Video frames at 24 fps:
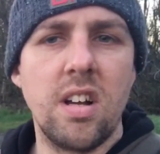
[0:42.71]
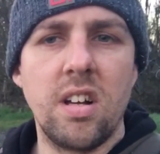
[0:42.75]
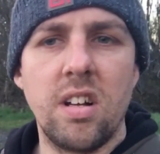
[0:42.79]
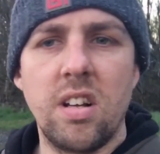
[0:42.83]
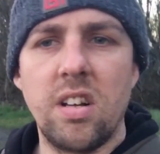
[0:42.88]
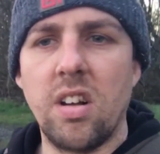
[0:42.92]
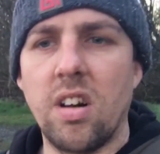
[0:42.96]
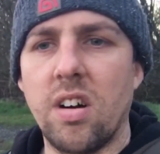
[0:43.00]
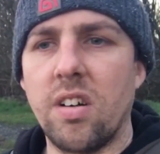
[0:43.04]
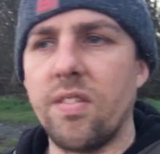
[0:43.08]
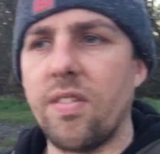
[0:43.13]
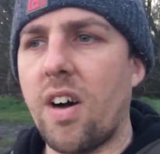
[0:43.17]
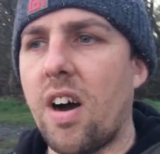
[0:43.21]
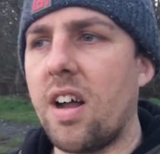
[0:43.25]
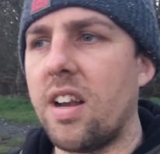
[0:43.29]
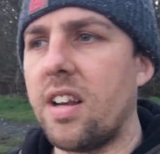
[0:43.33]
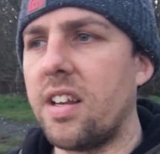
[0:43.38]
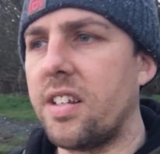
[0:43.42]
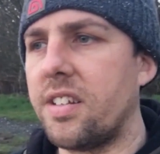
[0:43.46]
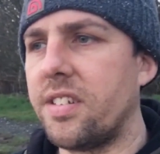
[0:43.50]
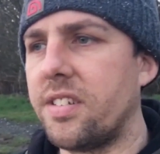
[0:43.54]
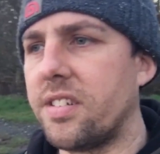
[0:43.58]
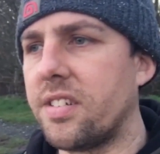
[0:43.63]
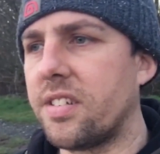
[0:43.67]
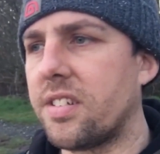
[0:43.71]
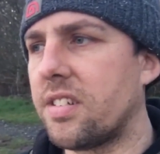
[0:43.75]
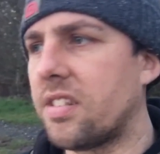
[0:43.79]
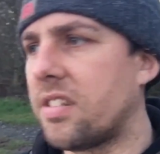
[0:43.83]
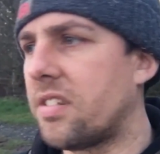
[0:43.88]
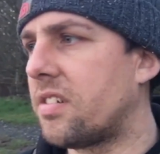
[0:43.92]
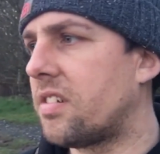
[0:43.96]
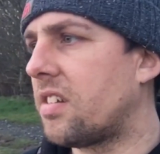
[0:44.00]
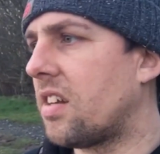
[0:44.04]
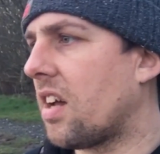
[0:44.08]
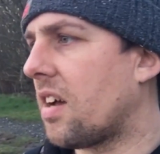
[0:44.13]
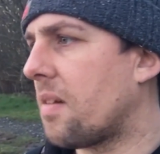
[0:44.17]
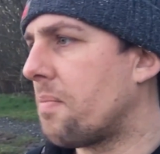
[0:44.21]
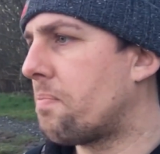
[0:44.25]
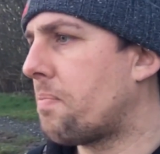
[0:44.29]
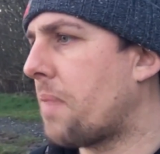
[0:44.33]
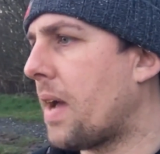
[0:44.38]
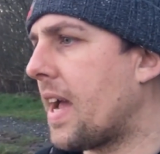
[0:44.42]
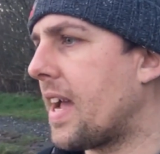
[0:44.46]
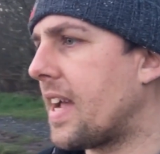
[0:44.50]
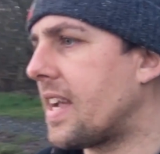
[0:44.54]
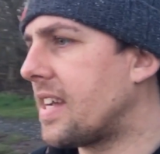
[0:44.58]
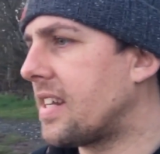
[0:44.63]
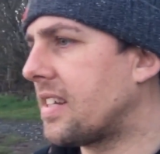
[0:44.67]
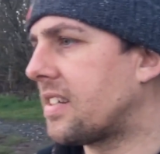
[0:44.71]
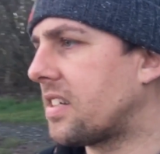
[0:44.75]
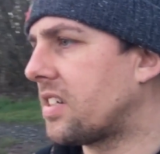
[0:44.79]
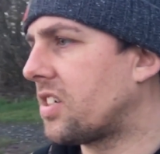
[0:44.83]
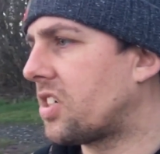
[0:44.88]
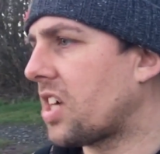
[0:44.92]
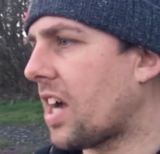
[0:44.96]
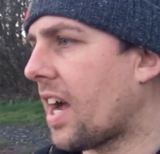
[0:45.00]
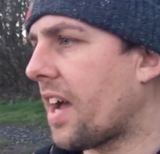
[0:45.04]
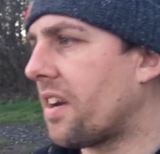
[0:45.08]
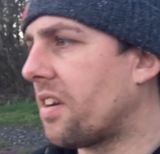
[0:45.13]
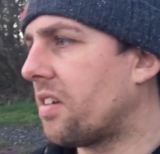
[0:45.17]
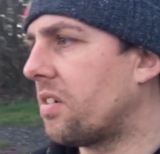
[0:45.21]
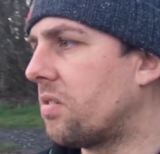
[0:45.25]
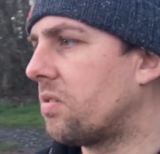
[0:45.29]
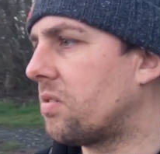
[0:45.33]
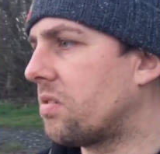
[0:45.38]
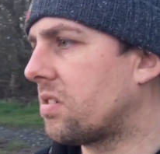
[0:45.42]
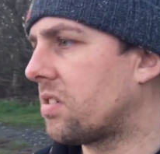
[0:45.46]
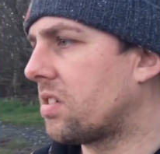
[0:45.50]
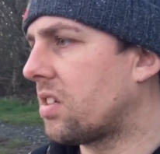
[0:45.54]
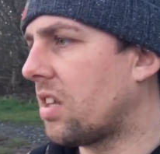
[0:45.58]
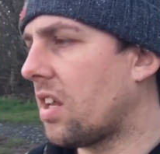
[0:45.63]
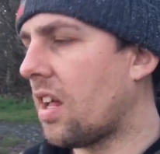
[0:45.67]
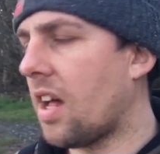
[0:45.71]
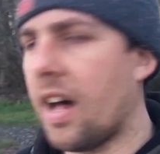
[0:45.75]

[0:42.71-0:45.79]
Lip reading: a lot of islands like bays and channels.